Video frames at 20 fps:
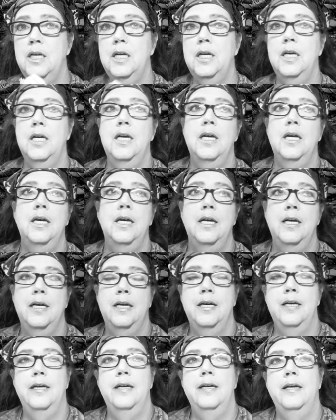
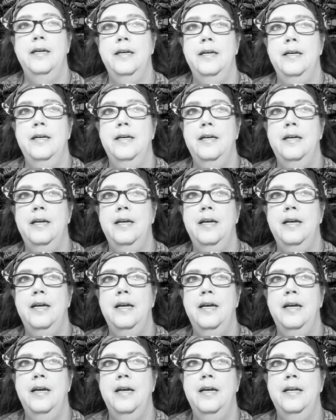
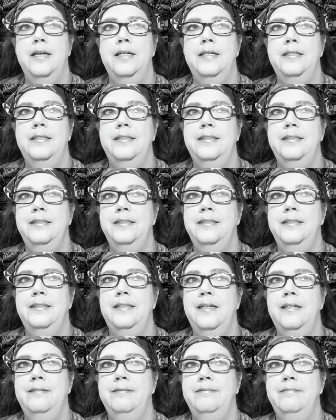
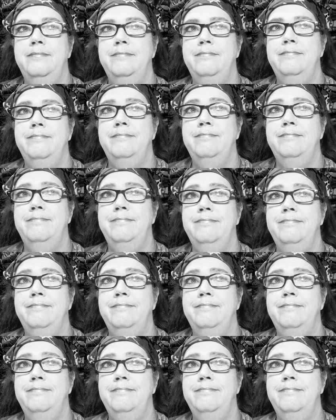(silence)